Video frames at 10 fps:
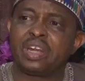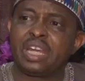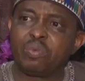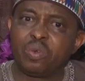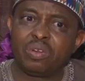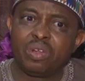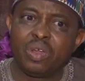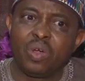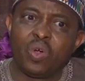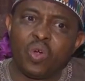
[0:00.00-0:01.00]
credible
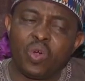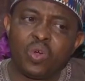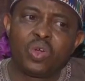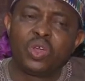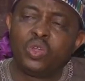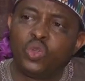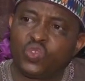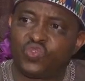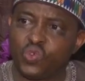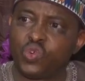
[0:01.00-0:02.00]
or
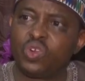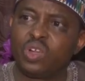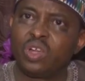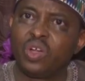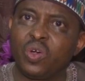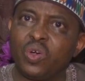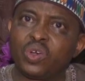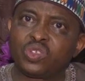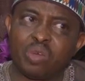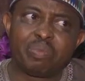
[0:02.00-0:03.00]
youthful
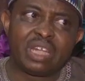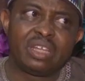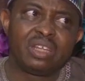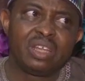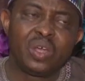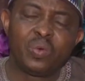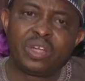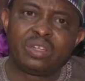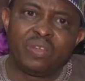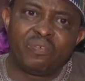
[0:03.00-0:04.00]
or somebody
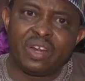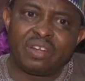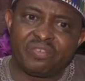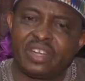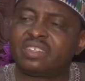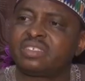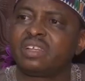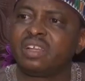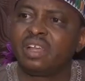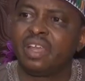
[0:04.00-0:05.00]
with different traits
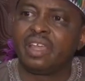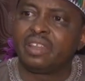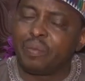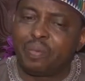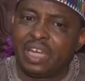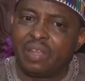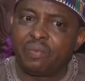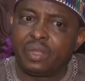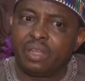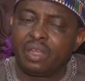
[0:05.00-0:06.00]
in the P D
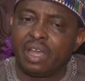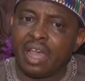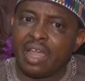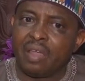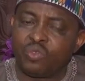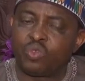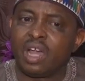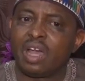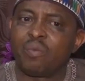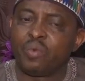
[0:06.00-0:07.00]
P. I am
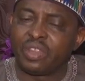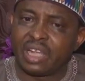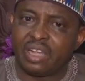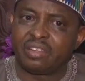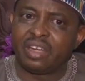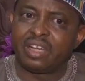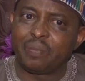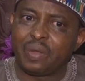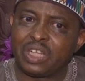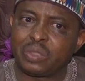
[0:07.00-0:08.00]
sure among the candidates
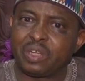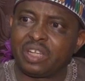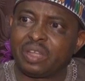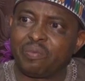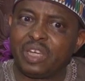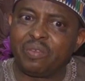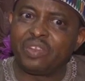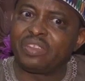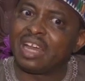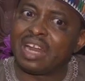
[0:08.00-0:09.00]
that participate in the P D
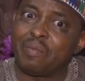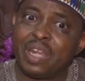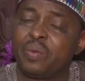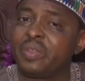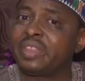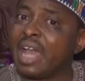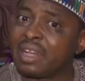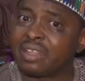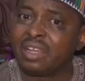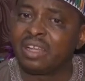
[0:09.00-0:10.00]
P, there are many with
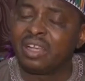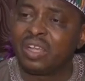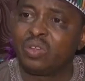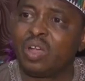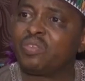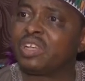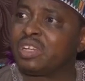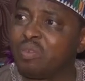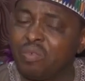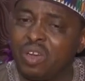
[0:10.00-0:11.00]
that. You have the
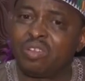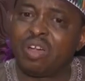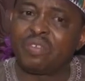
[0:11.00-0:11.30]
Tambuwal, you